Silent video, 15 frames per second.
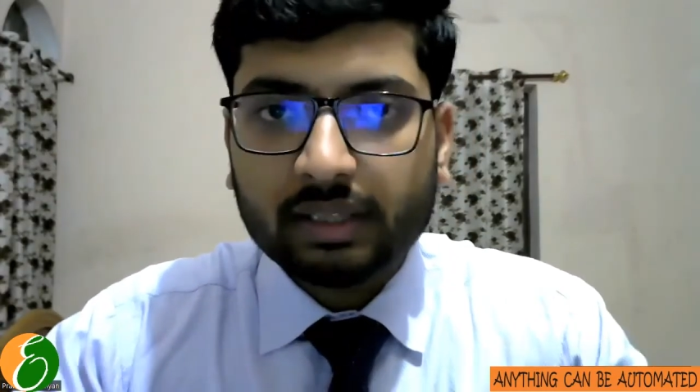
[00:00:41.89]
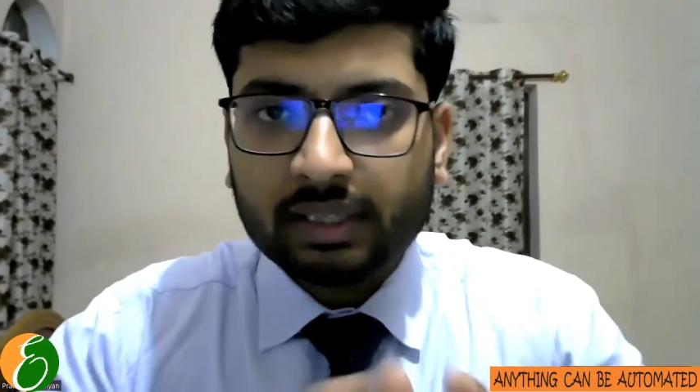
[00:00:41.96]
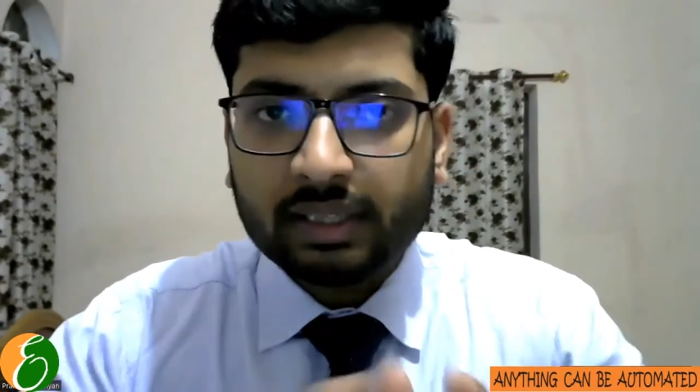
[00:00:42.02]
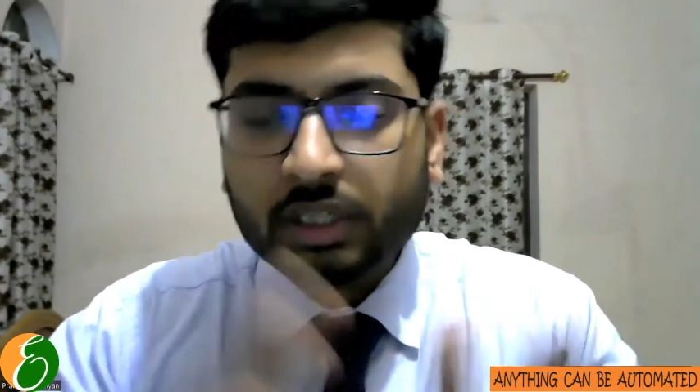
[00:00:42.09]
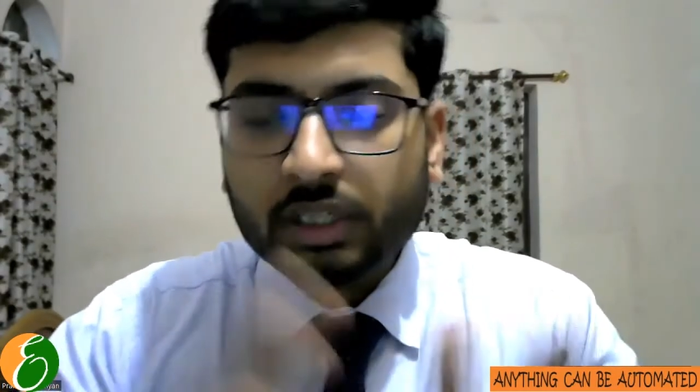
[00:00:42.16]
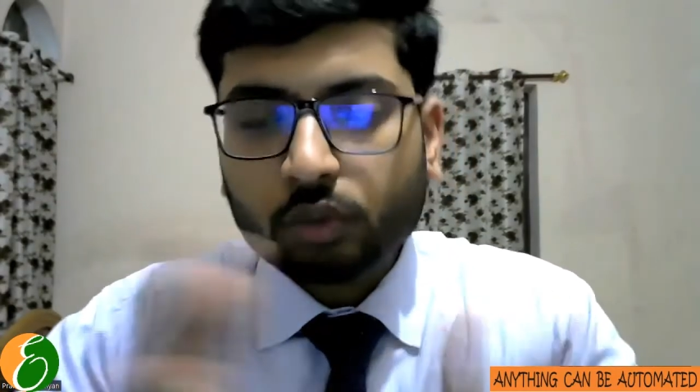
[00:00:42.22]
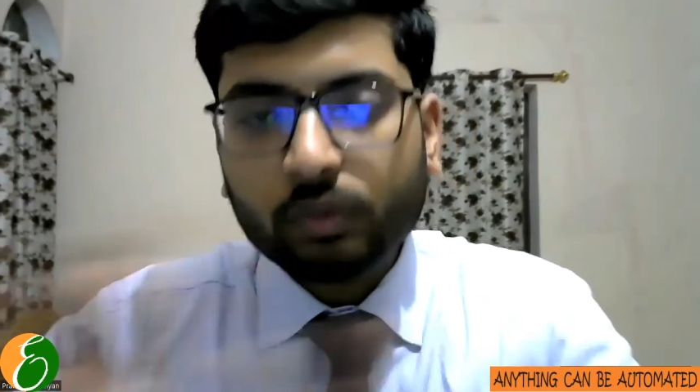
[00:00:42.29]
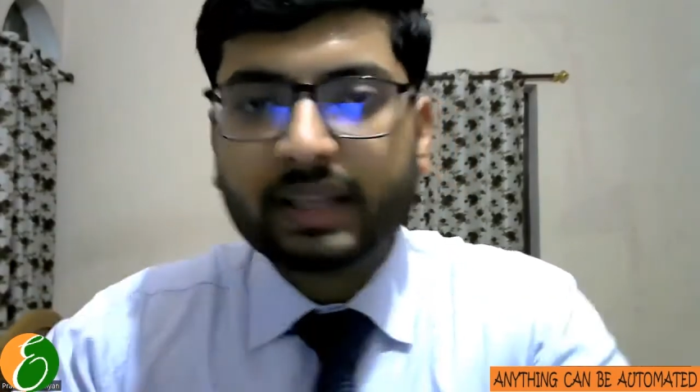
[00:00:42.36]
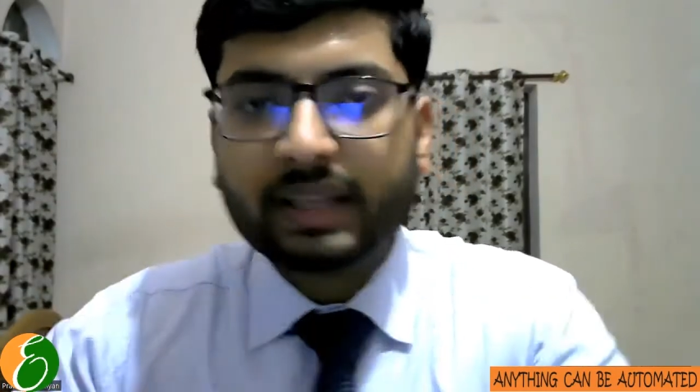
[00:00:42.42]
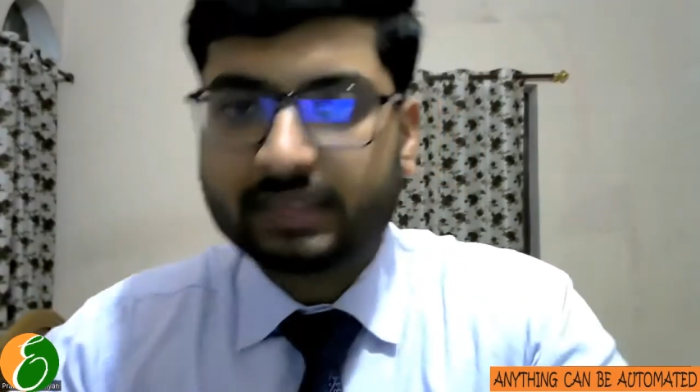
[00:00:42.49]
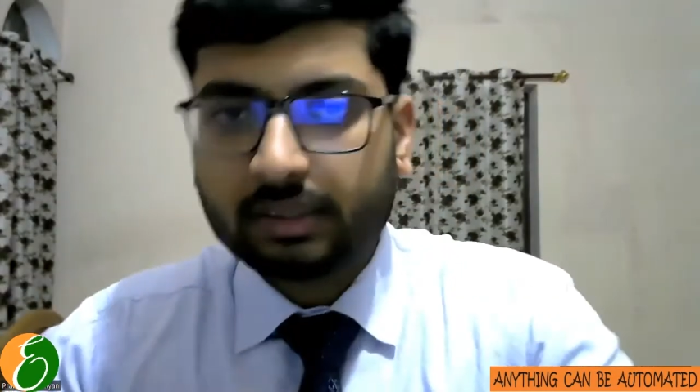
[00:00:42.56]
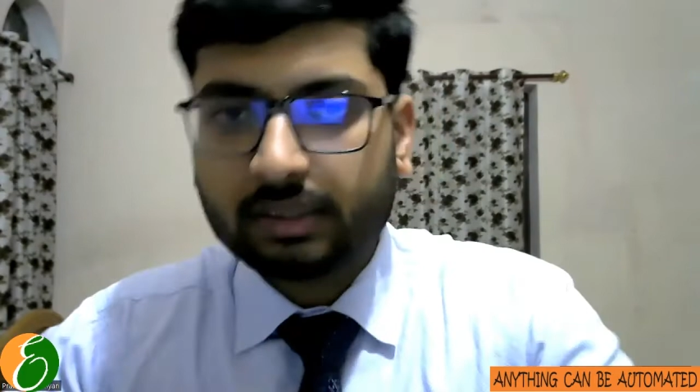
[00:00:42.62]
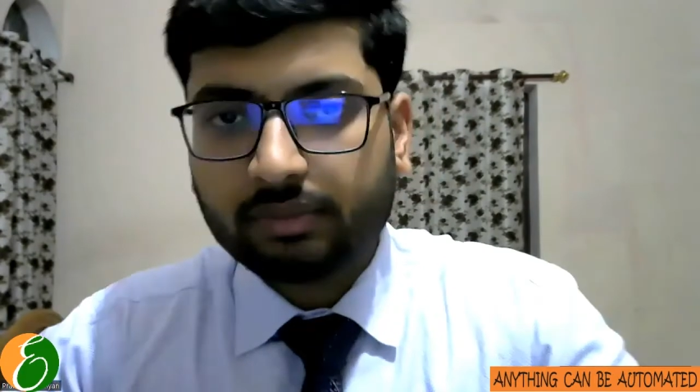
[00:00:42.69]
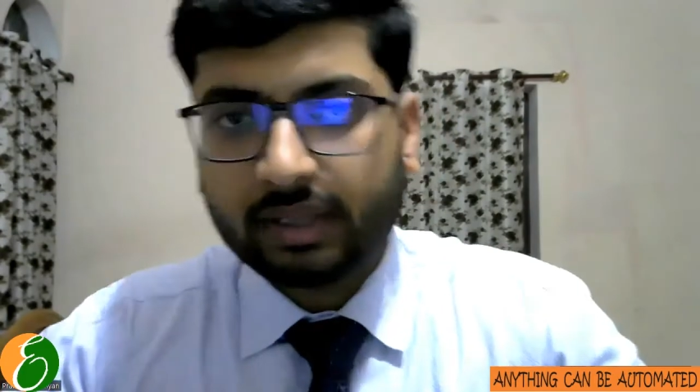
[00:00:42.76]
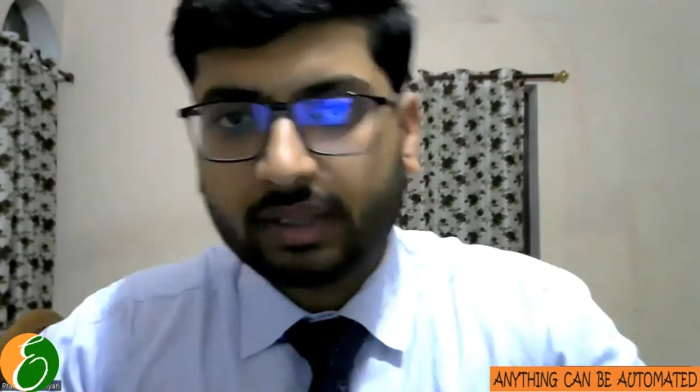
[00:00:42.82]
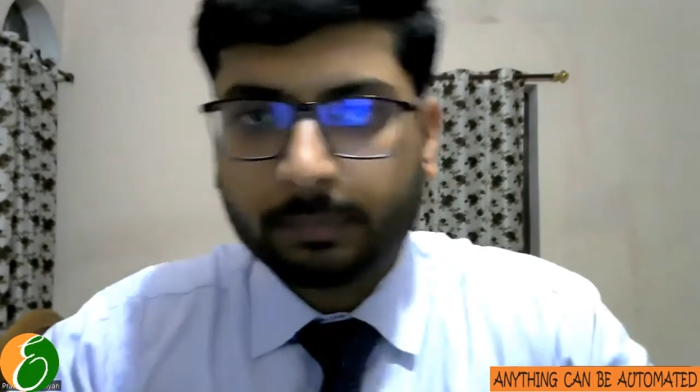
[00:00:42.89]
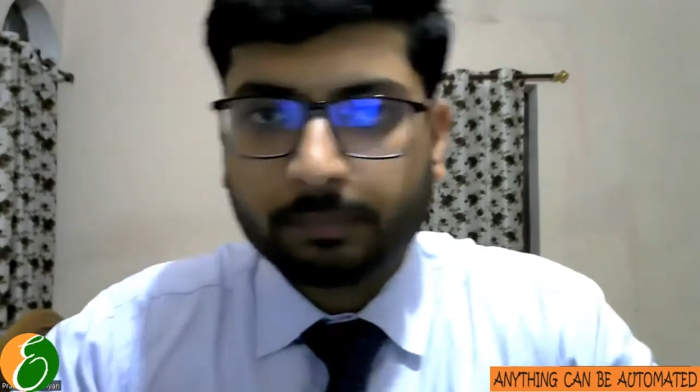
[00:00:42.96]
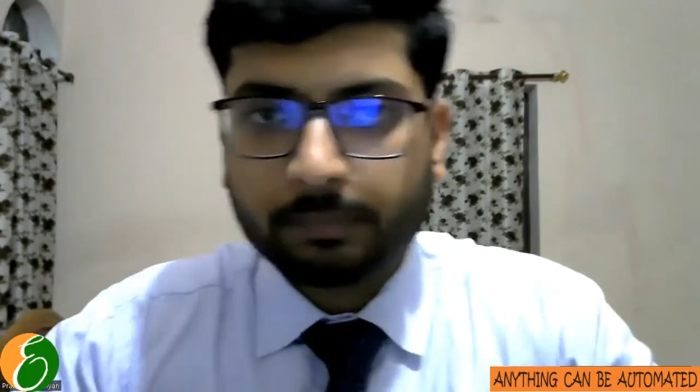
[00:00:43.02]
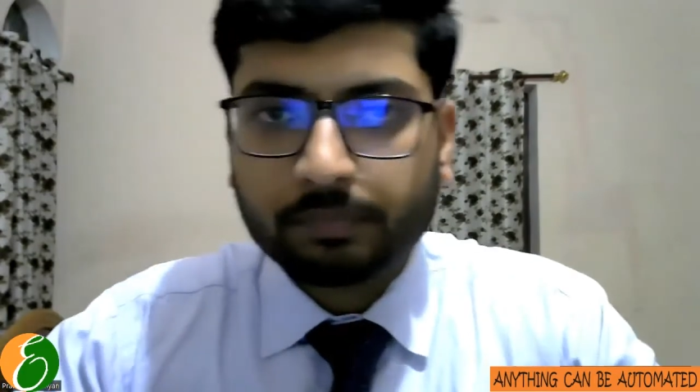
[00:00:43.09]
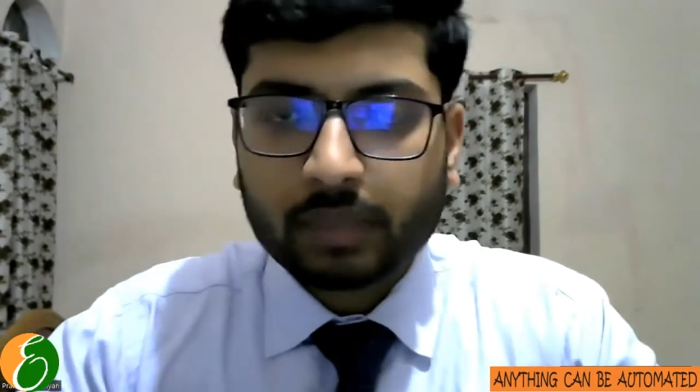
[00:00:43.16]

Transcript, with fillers: into an Excel file